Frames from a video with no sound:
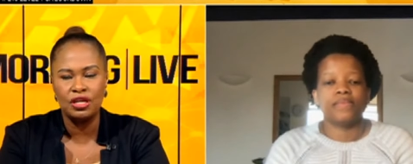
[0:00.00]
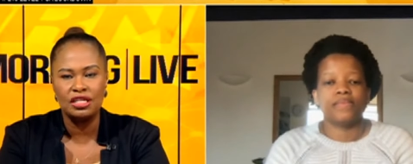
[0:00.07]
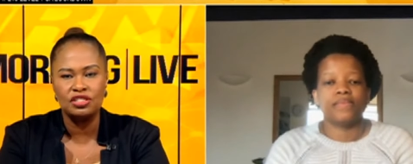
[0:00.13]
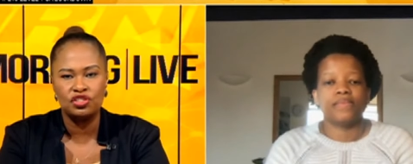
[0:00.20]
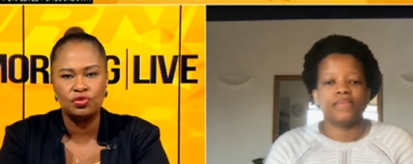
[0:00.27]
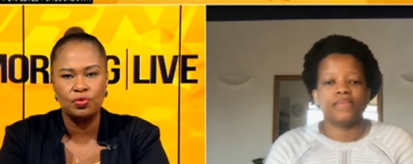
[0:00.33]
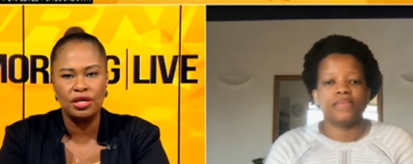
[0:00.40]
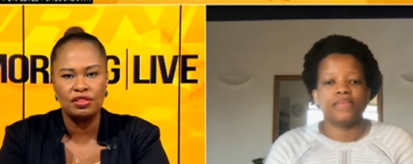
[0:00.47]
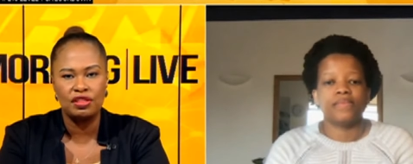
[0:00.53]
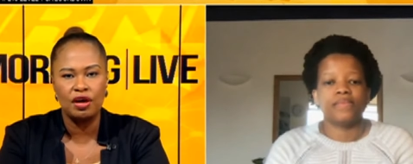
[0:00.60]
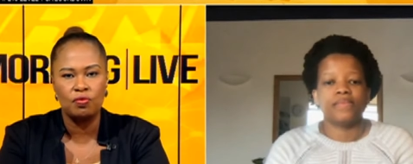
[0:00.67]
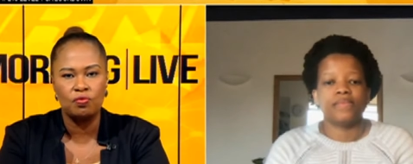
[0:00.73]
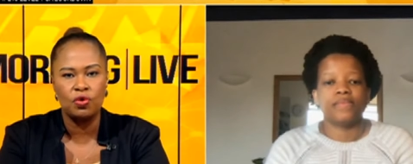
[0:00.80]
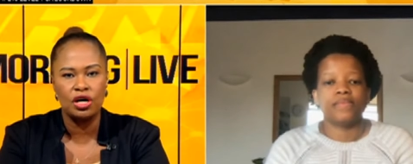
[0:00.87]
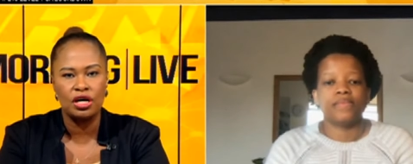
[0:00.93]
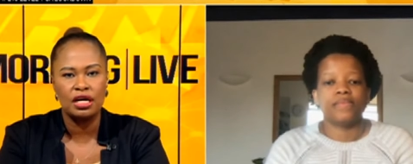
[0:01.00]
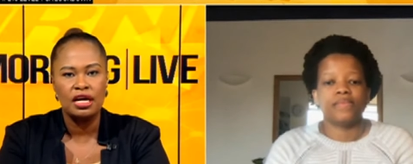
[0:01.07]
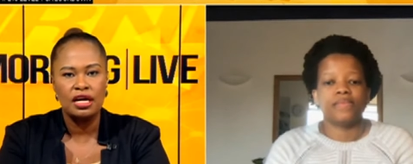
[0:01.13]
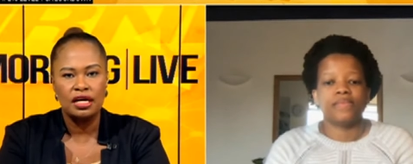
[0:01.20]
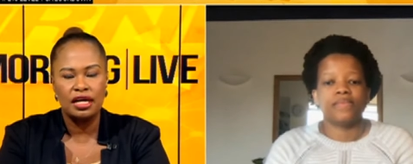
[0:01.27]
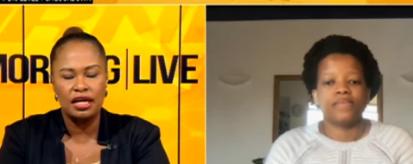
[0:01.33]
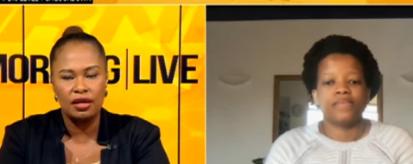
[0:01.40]
Speaker 1: police doing their
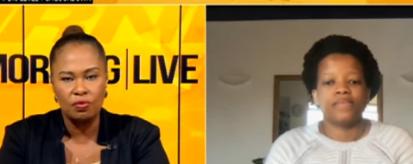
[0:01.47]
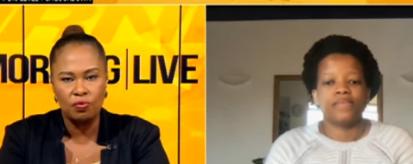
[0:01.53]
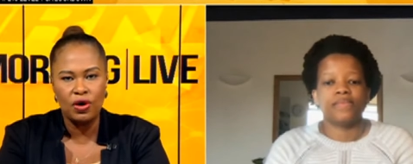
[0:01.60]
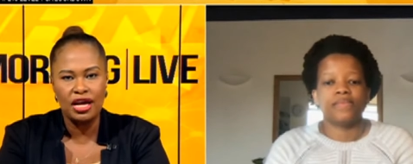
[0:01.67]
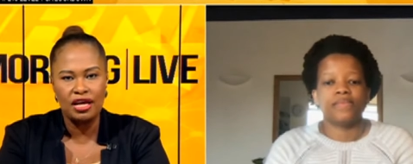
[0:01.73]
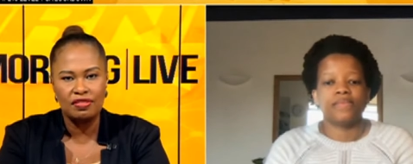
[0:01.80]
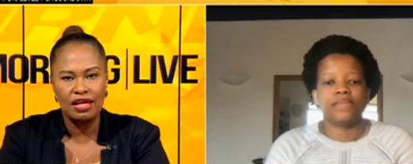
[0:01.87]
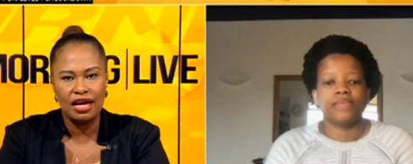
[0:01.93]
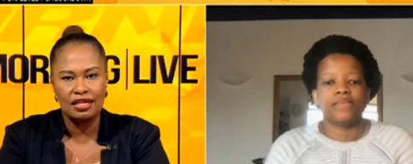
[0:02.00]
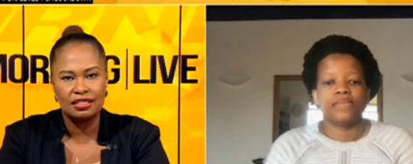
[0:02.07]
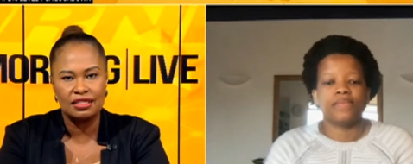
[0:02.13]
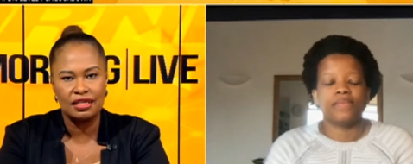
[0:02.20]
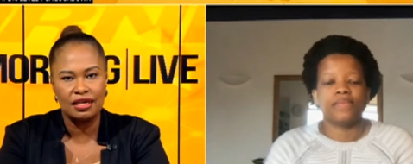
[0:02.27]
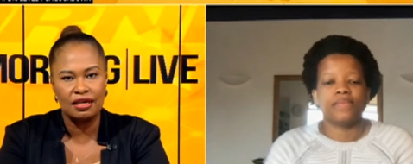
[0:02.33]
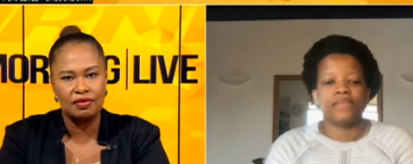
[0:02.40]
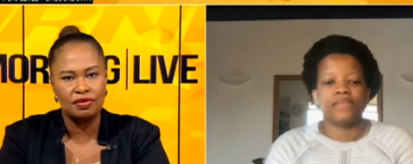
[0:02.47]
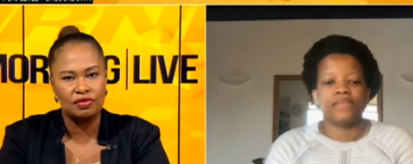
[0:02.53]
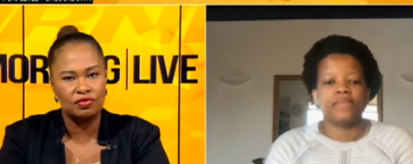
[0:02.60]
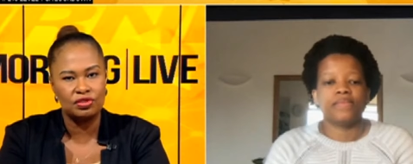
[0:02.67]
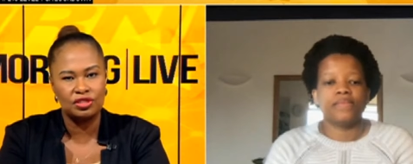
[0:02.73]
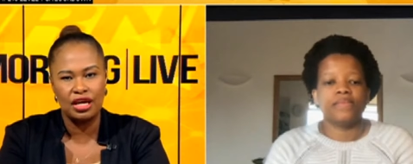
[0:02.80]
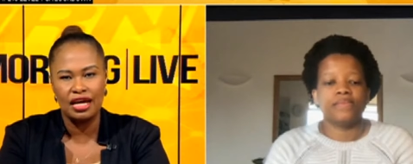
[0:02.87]
work in a way that
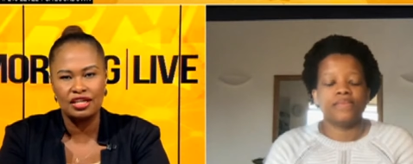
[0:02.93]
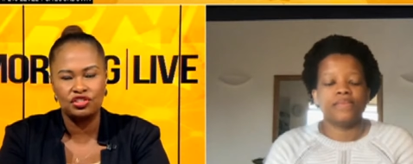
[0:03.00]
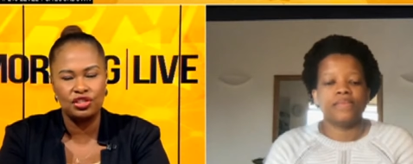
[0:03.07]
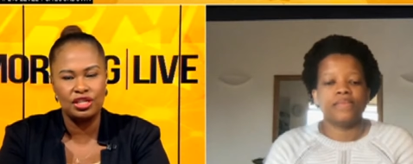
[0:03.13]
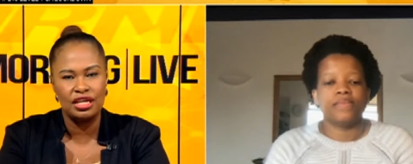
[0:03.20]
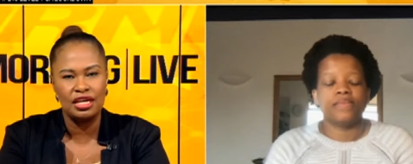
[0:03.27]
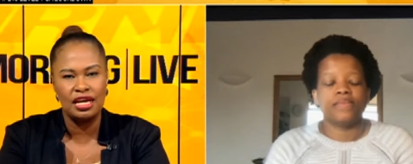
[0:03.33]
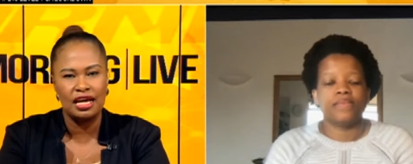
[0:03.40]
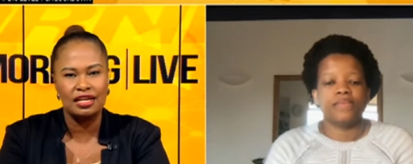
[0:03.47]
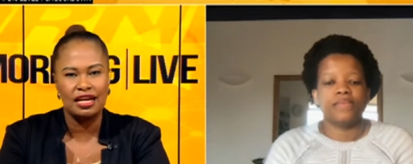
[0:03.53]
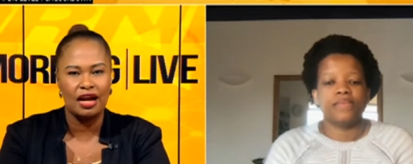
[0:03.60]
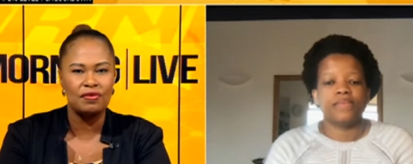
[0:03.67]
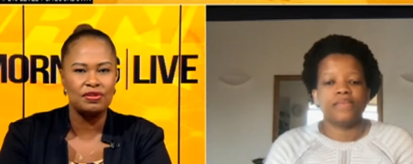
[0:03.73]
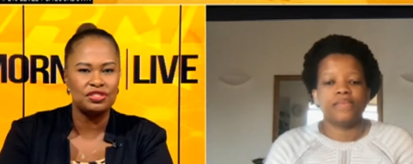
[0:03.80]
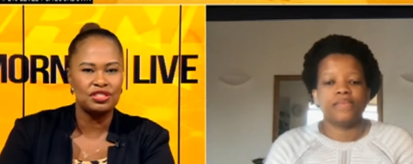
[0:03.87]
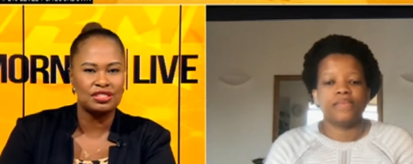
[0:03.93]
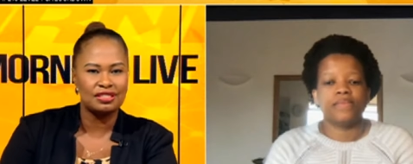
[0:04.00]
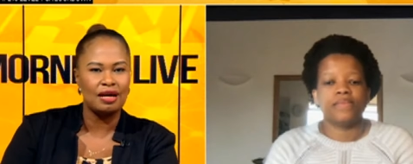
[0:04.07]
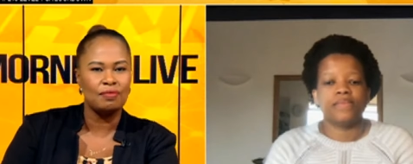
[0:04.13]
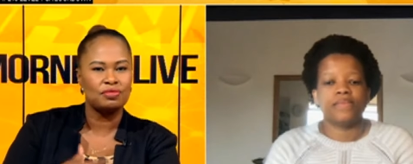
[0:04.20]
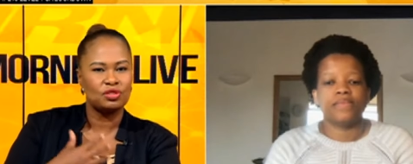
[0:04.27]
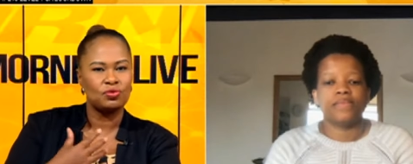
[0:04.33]
uh, actually
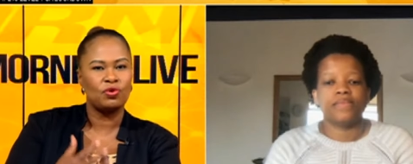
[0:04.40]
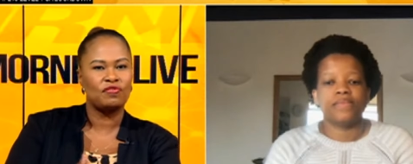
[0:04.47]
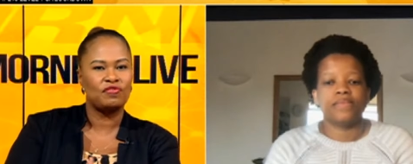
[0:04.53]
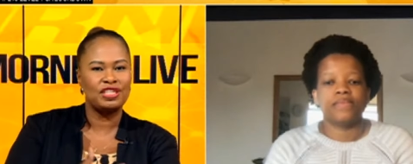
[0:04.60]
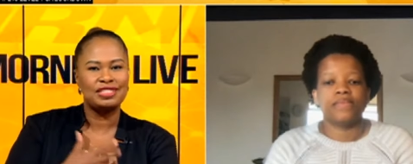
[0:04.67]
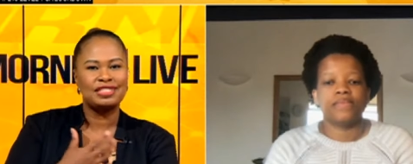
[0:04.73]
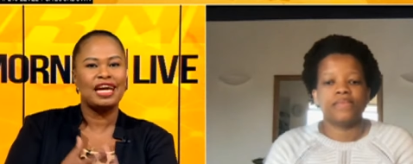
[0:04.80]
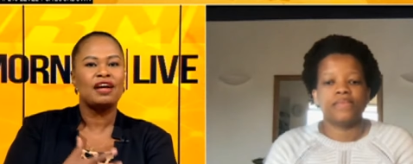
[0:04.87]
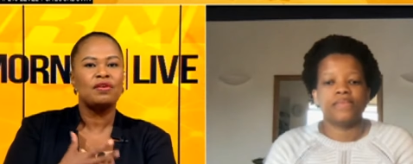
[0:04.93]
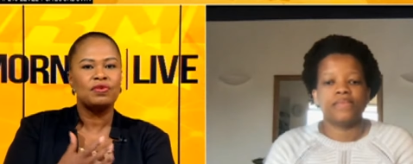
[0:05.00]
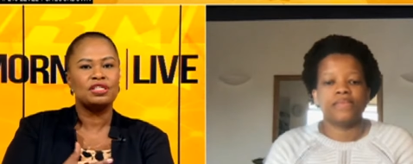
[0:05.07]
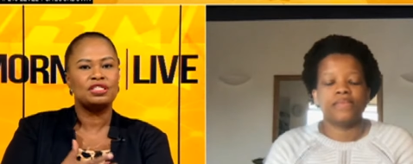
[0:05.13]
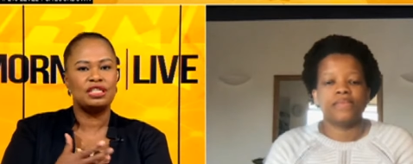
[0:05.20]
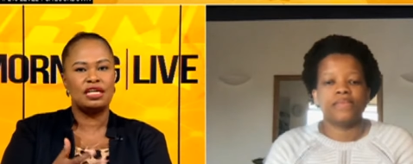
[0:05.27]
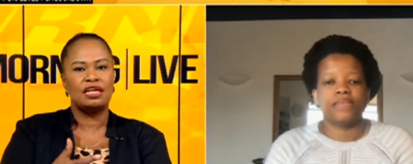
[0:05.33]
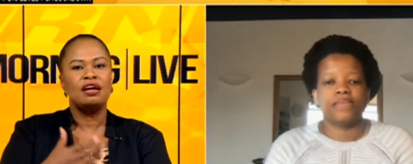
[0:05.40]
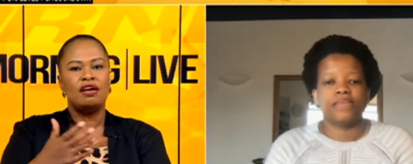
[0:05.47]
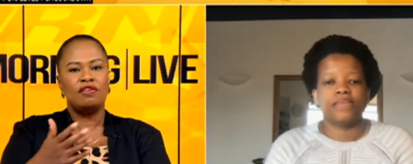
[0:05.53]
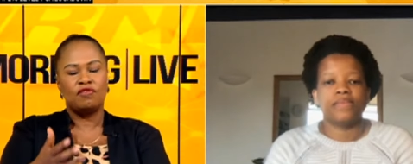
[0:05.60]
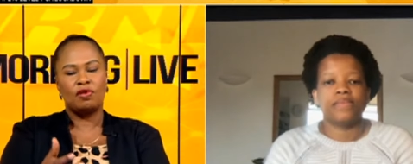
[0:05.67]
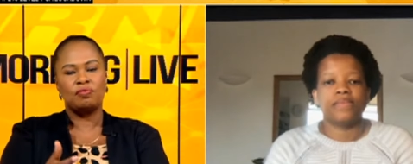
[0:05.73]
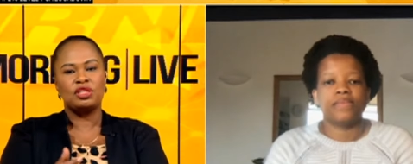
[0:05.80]
encourages some sort of integrity
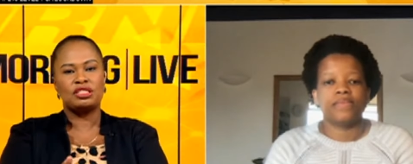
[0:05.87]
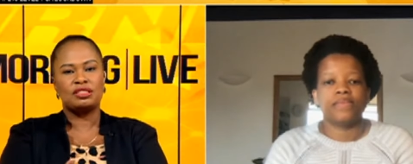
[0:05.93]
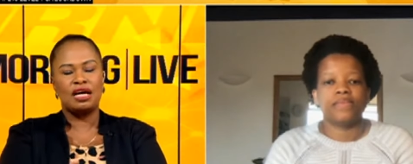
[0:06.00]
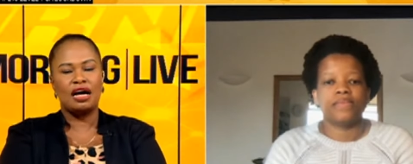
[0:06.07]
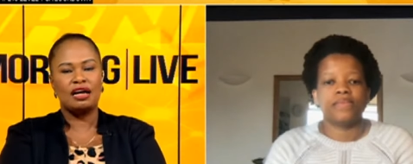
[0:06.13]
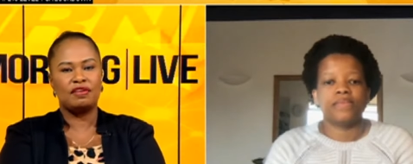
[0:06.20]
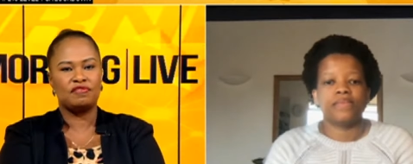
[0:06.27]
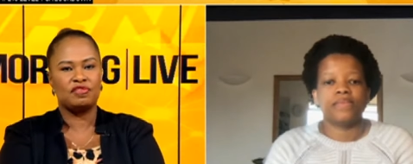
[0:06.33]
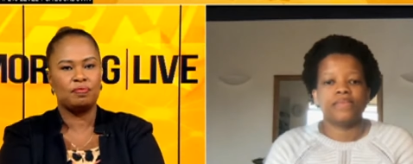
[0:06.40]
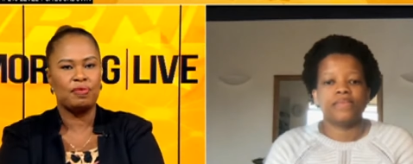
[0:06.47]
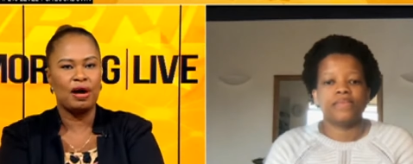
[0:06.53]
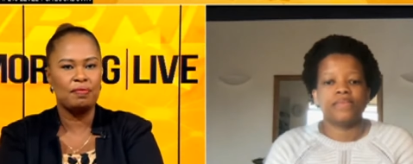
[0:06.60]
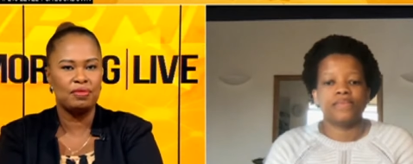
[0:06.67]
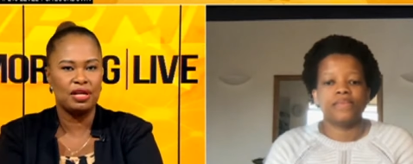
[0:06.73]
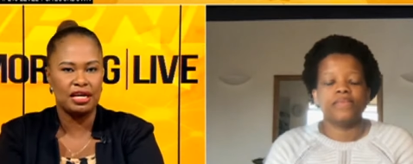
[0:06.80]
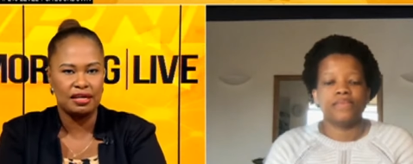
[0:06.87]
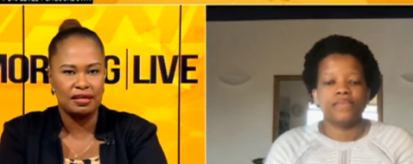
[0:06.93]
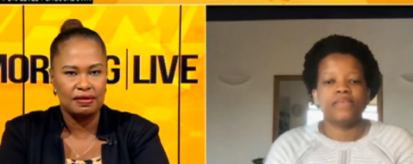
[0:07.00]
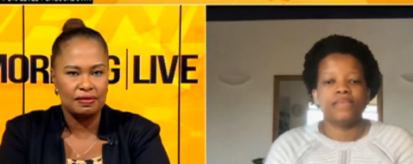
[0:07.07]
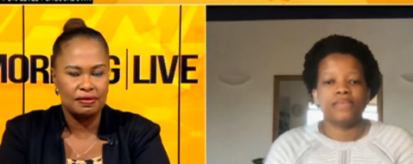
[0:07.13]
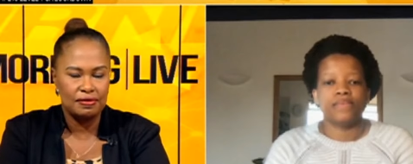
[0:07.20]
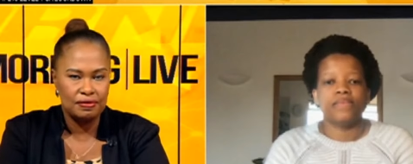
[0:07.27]
from the side of the
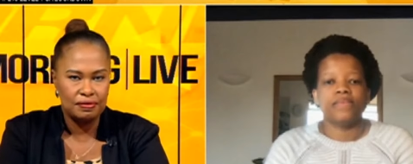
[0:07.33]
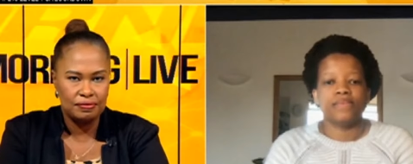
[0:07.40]
public?